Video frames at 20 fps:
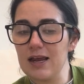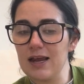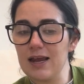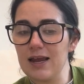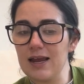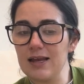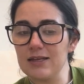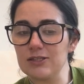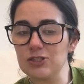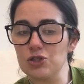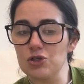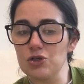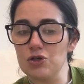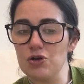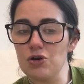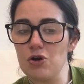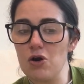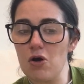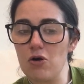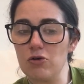it's
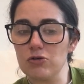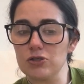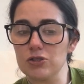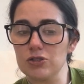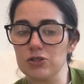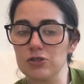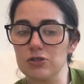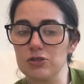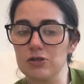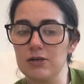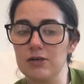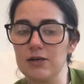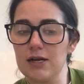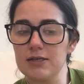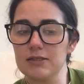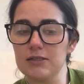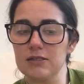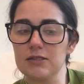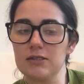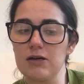not
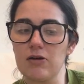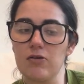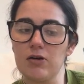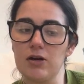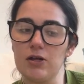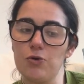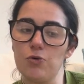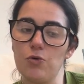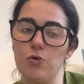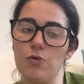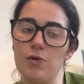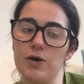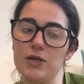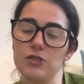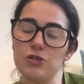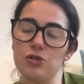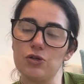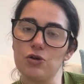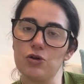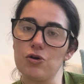necessarily always
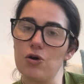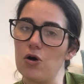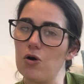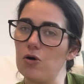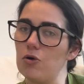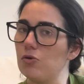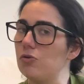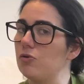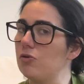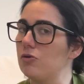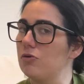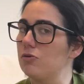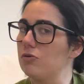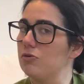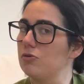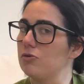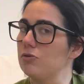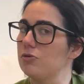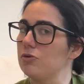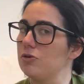the goal,
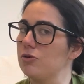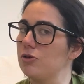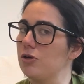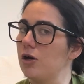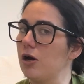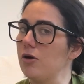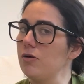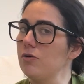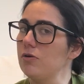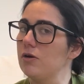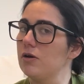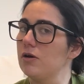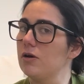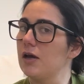you know?